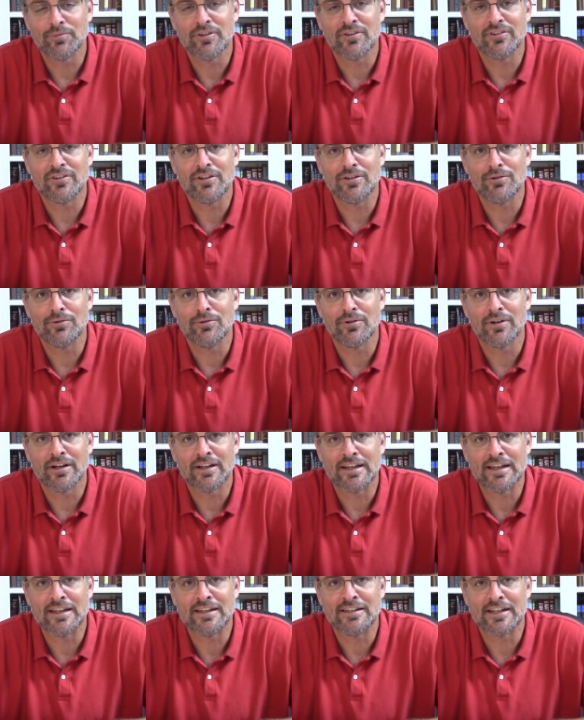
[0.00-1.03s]
to see you
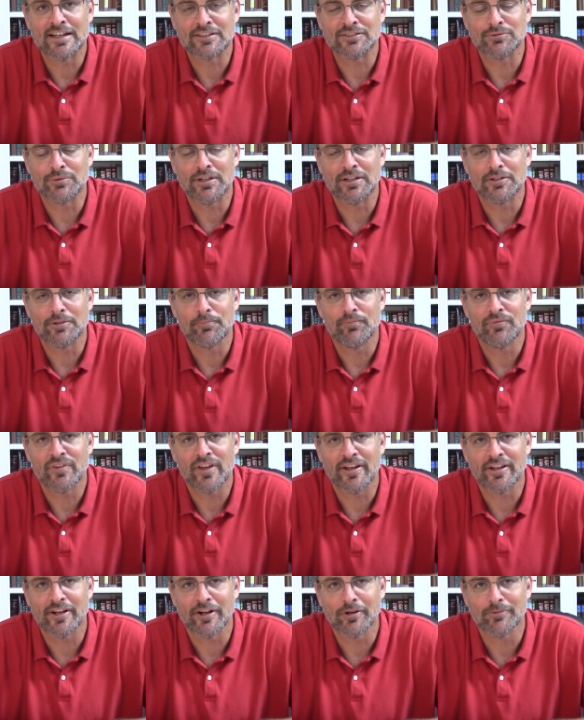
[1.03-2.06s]
again next week.
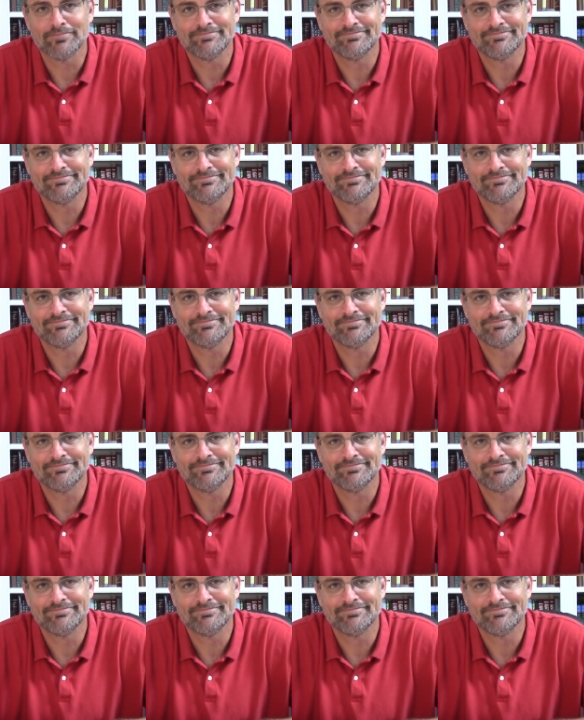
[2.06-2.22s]
Take care.